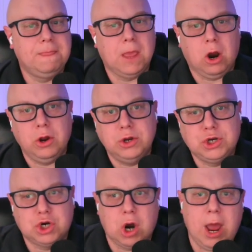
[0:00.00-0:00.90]
are you
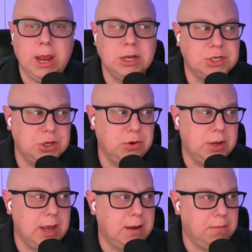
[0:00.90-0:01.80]
trying to
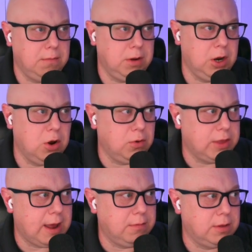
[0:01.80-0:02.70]
get,
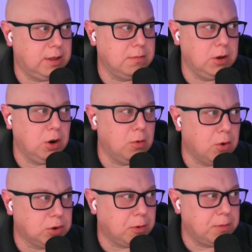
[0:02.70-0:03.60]

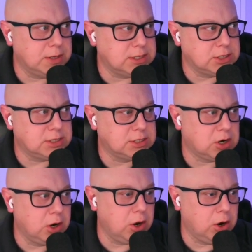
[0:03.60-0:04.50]
multiple businesses?
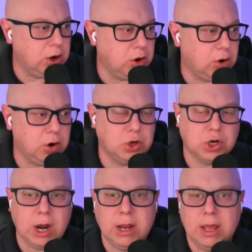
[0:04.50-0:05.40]
Are you
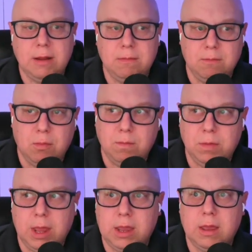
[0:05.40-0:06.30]
trying to get
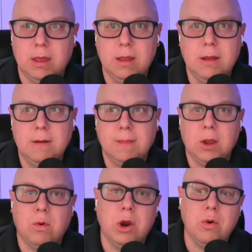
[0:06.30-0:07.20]
like
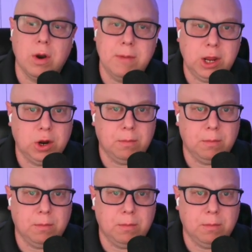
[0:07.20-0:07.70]
where do you want to make your